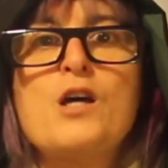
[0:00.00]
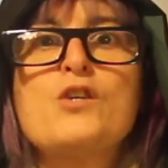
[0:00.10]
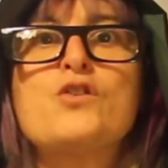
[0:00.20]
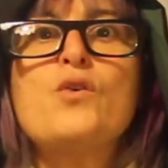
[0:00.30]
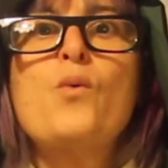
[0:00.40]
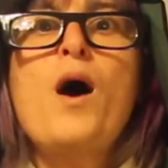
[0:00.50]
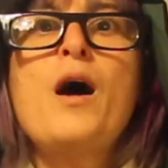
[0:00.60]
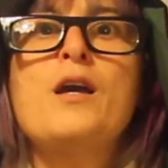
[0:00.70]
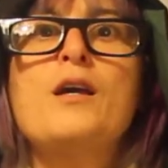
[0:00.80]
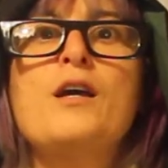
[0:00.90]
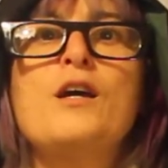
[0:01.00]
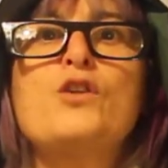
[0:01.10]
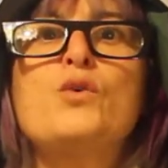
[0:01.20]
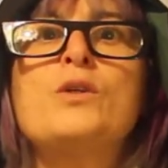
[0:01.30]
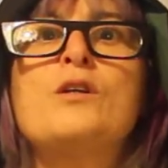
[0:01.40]
So why
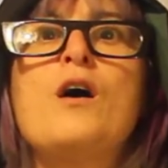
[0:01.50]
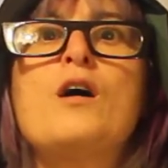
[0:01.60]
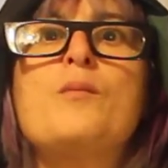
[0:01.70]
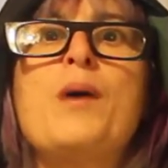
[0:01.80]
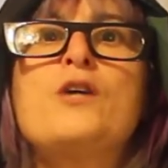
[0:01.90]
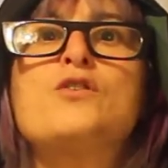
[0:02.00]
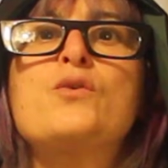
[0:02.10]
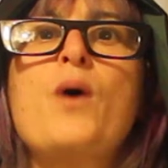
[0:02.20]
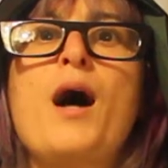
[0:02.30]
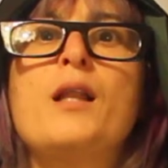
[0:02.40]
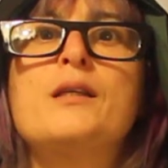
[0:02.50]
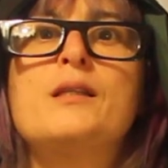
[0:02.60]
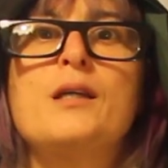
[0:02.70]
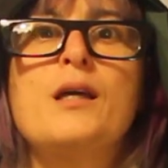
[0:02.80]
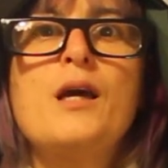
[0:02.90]
do we talk about
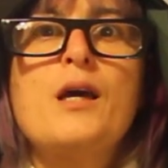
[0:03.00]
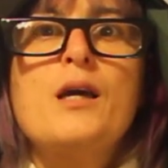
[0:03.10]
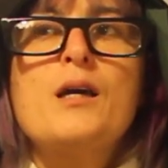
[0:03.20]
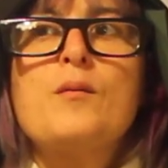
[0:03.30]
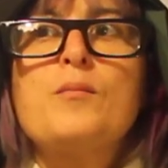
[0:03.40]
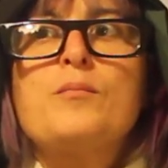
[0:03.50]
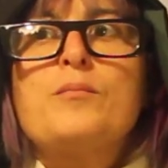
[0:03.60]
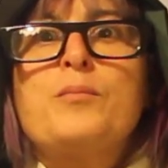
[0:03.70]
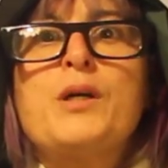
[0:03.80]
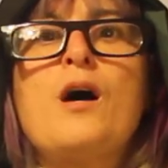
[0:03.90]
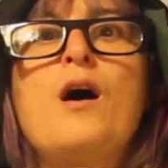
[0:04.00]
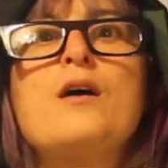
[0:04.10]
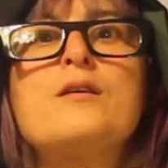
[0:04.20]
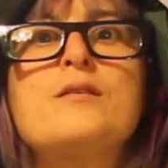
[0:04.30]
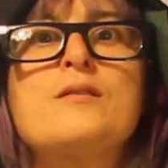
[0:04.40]
duality?
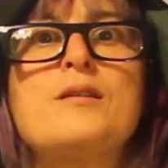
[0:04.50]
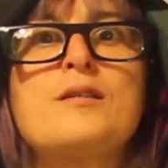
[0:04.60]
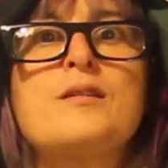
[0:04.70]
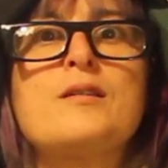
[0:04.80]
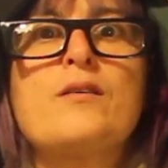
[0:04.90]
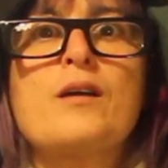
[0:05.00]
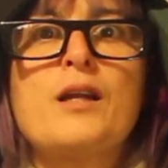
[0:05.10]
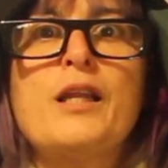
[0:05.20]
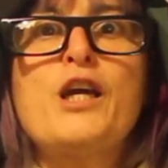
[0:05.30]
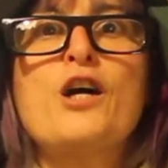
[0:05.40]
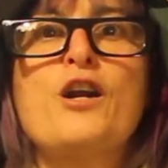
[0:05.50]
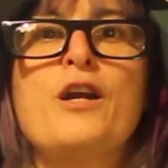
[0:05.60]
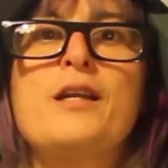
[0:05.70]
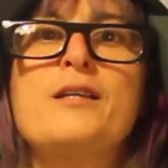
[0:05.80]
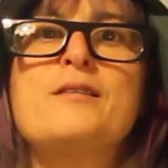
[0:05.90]
Because it is
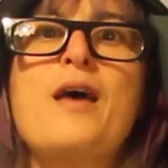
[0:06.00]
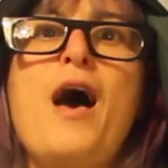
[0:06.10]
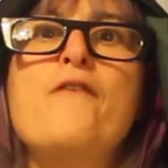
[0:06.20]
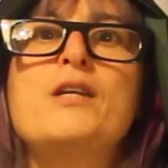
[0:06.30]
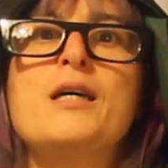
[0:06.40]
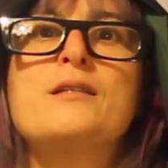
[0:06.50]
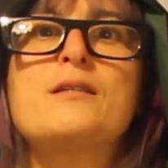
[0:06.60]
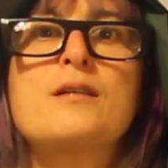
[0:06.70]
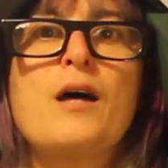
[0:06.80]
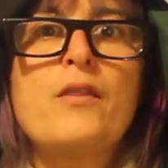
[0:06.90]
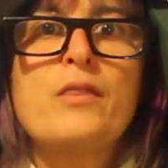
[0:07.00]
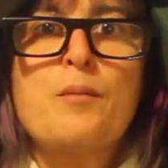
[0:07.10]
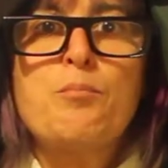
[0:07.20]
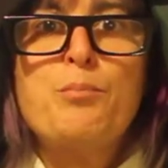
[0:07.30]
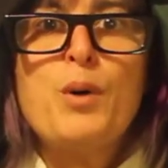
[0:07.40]
clear, it is evident
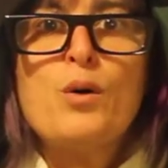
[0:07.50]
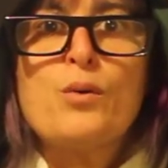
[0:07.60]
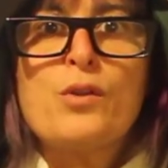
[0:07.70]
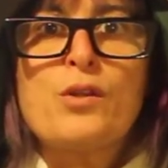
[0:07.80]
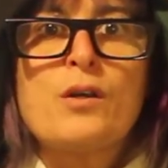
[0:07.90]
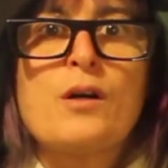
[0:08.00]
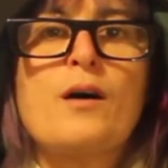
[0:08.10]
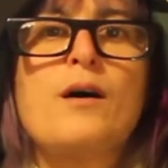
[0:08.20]
that both